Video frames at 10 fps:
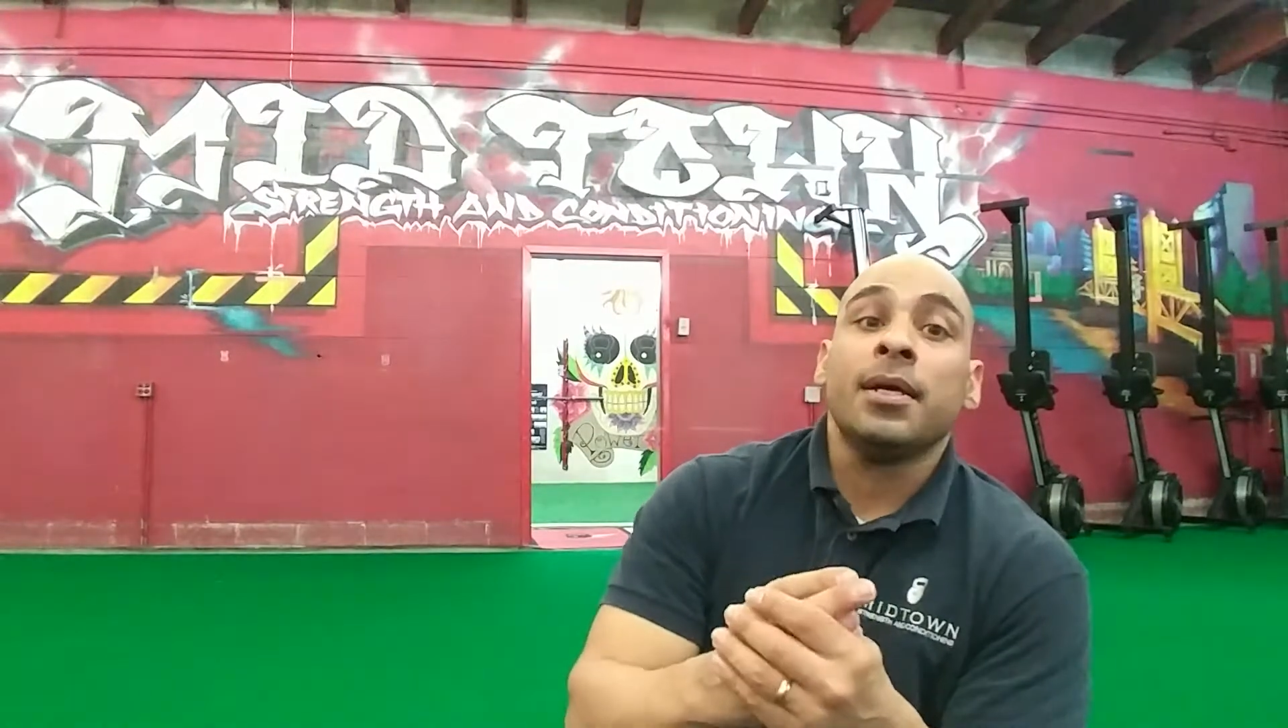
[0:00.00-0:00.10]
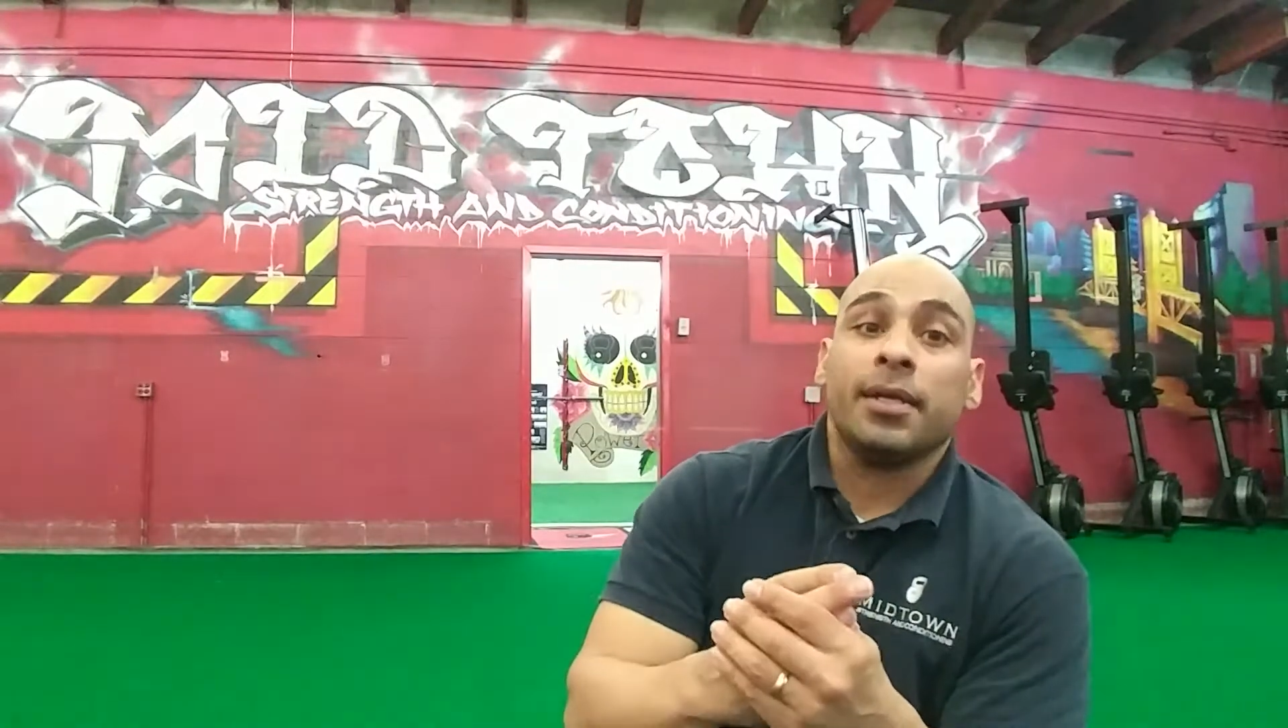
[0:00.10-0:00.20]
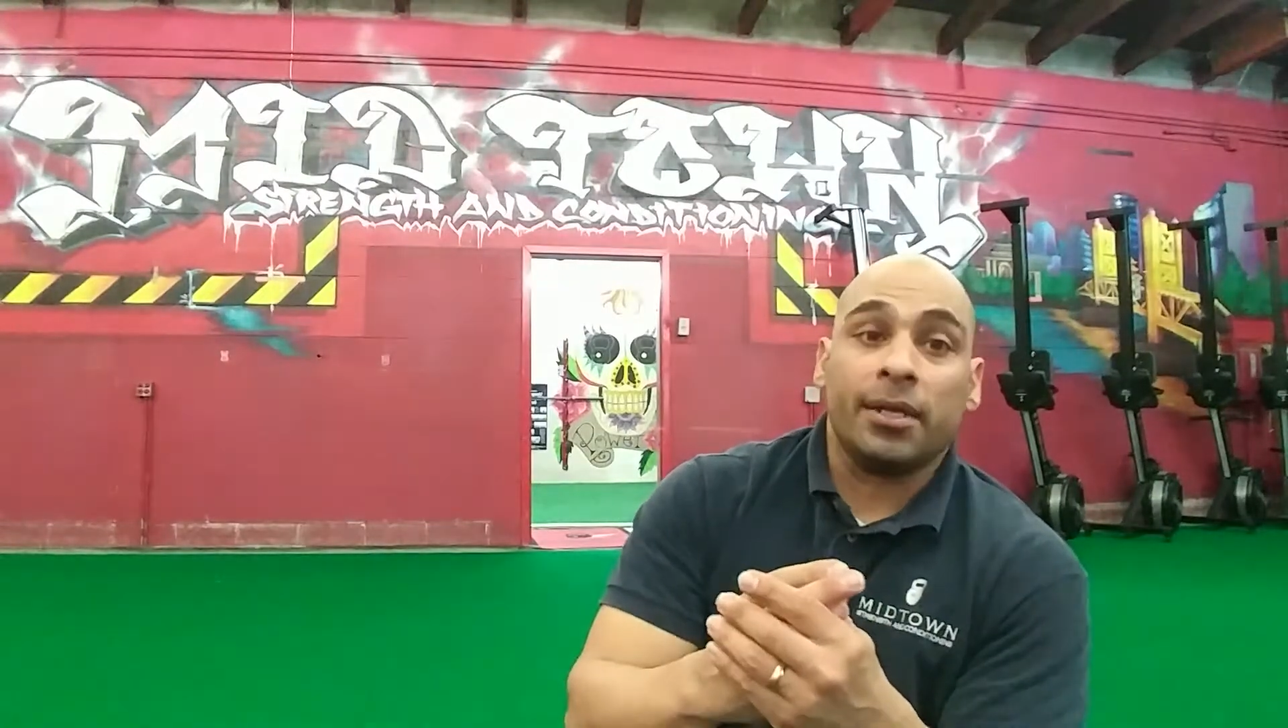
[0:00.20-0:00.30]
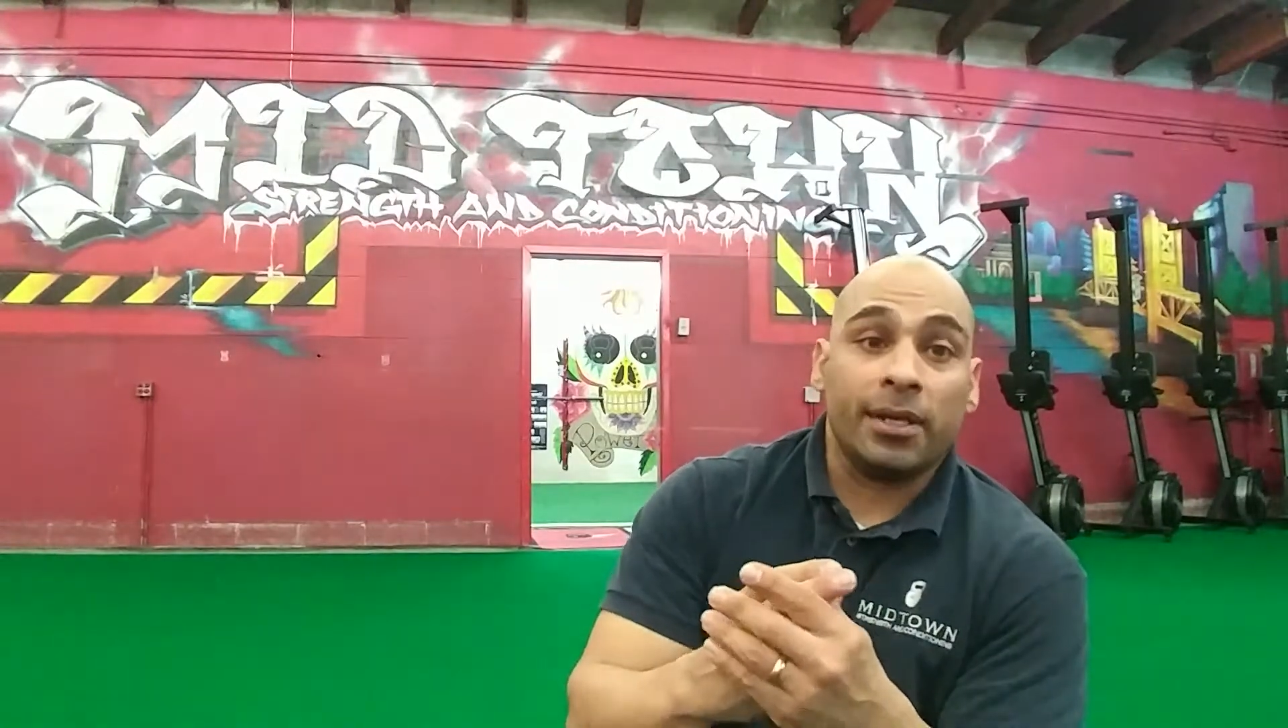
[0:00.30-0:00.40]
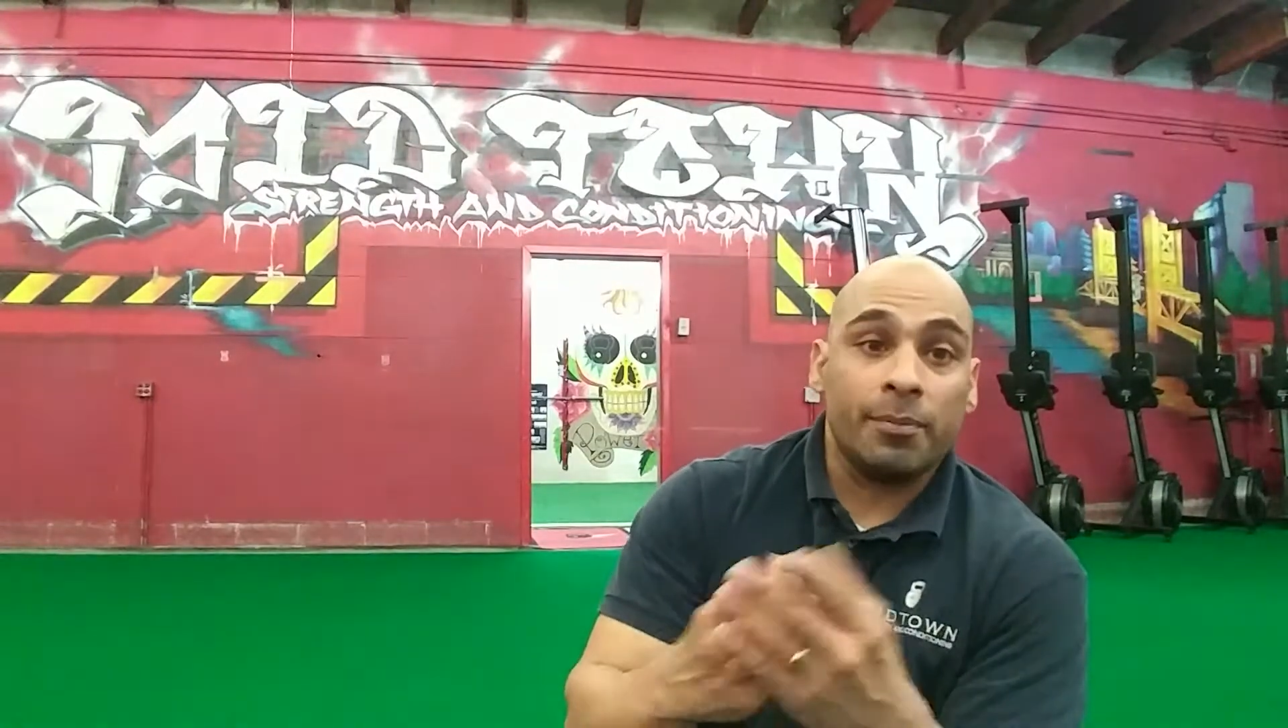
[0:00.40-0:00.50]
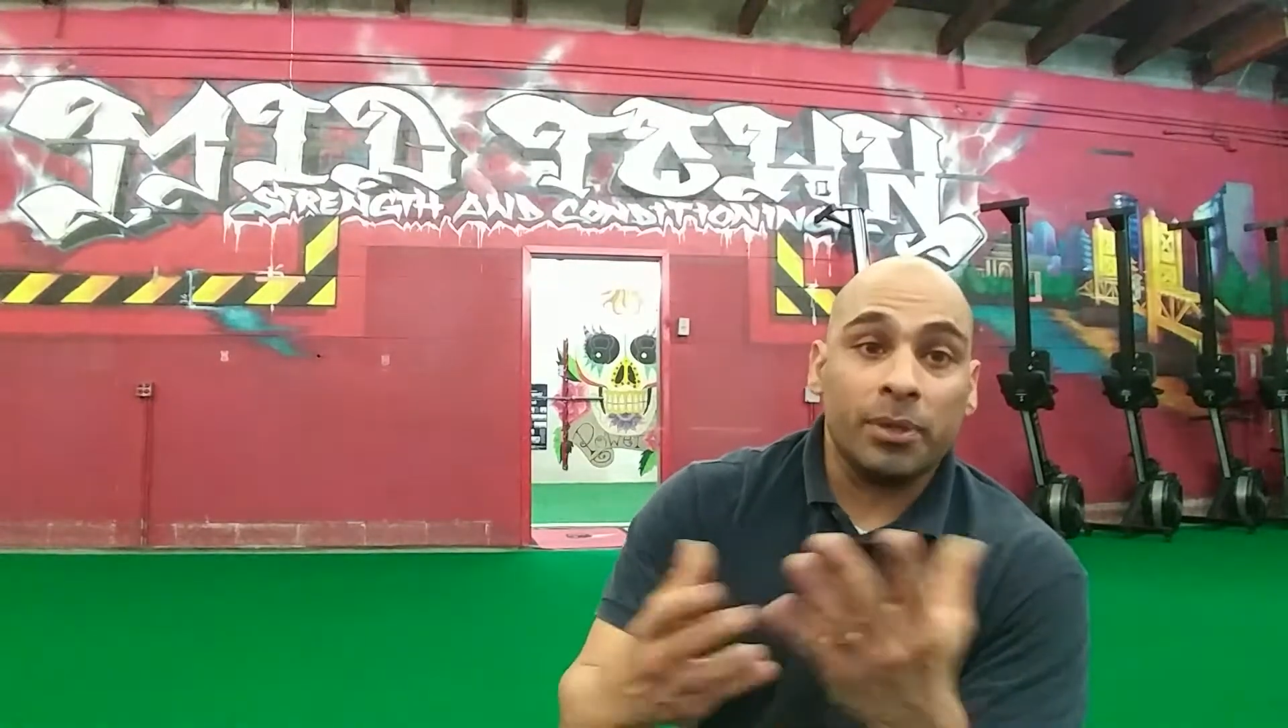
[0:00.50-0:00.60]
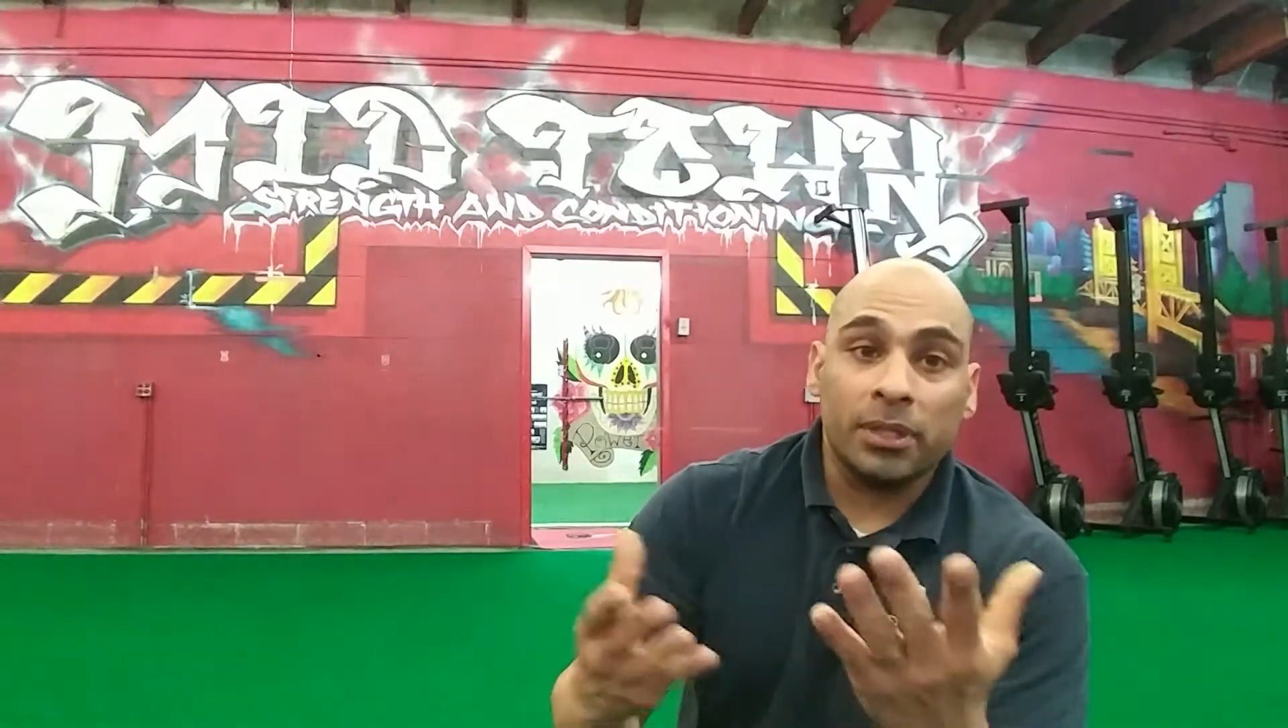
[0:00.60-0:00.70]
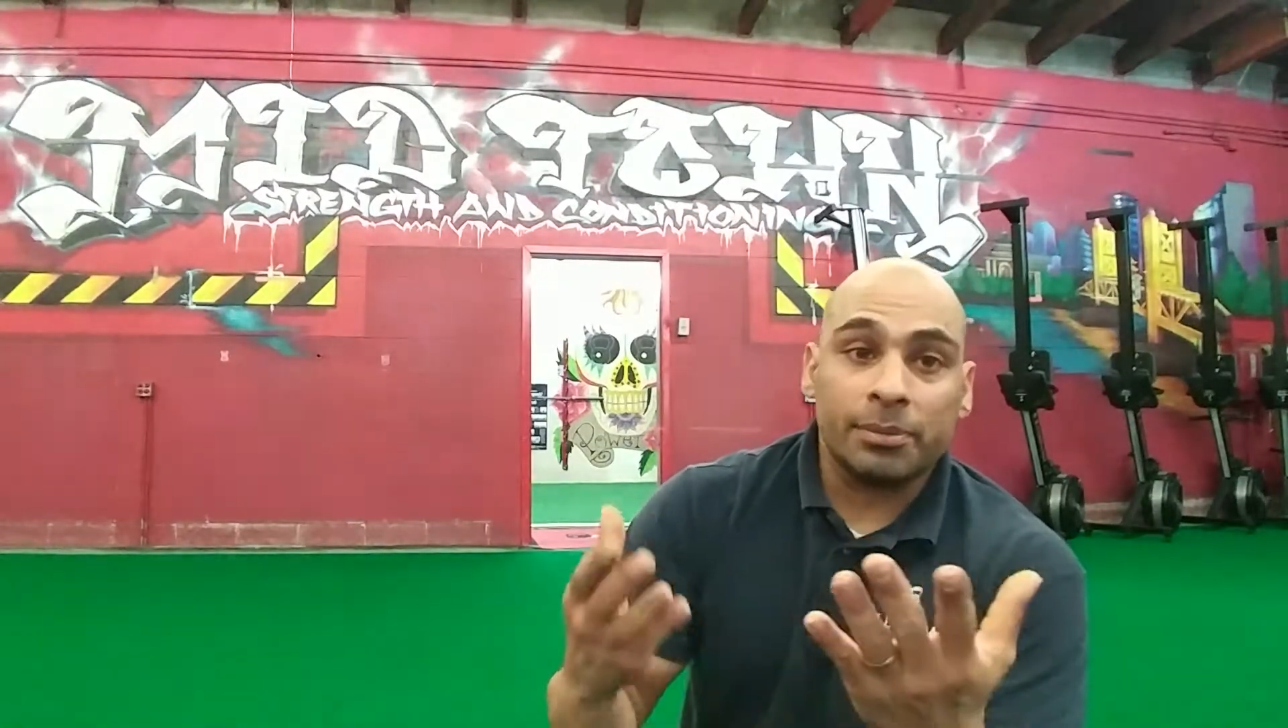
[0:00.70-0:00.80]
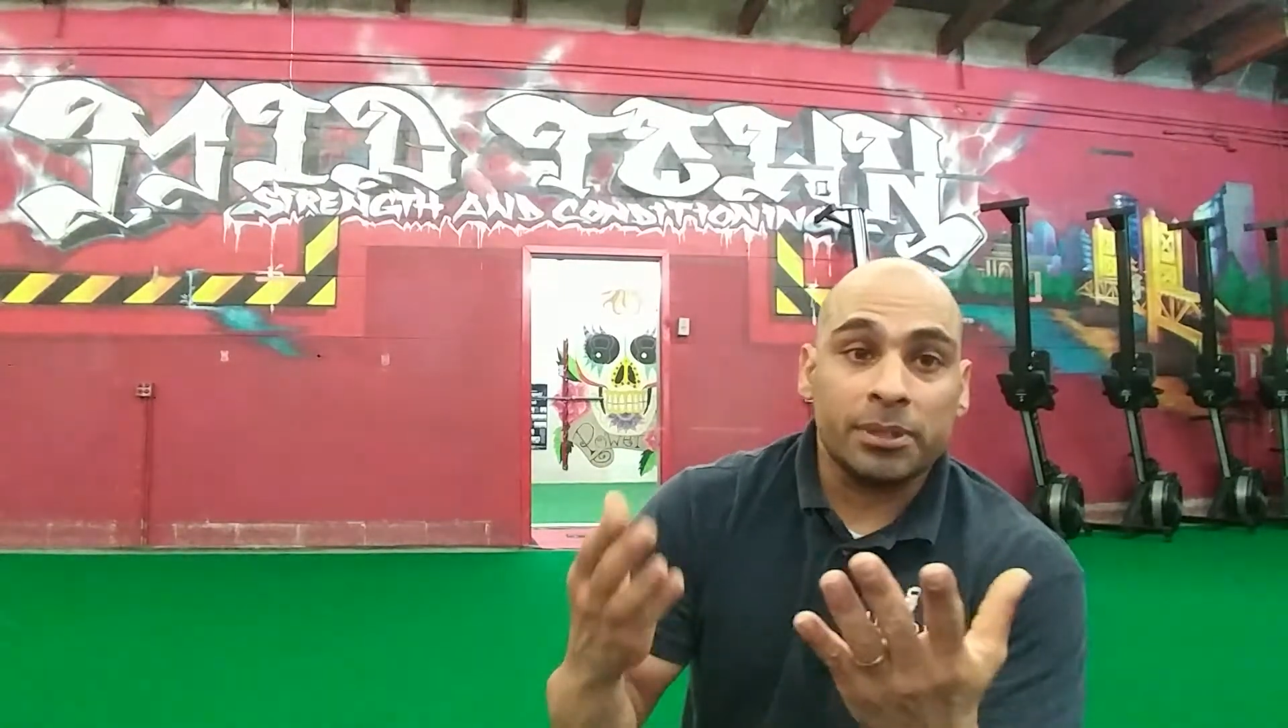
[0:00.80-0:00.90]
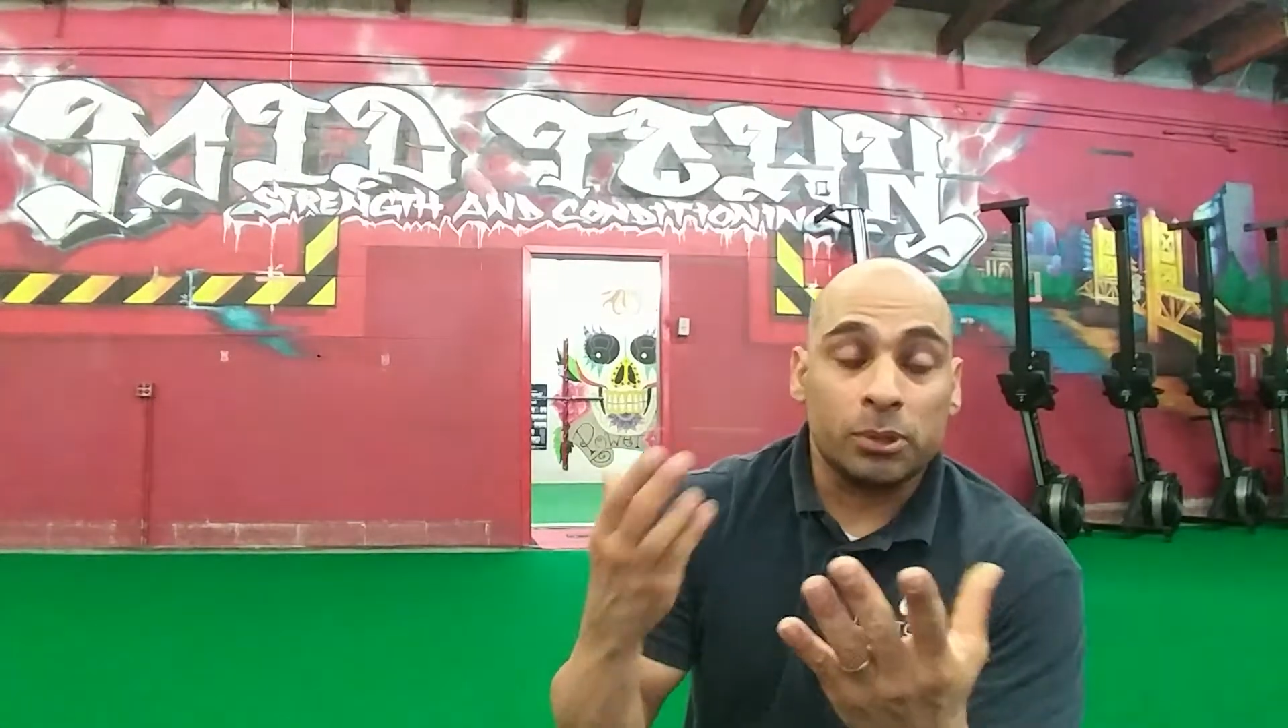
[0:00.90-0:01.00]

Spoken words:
you're gonna build up some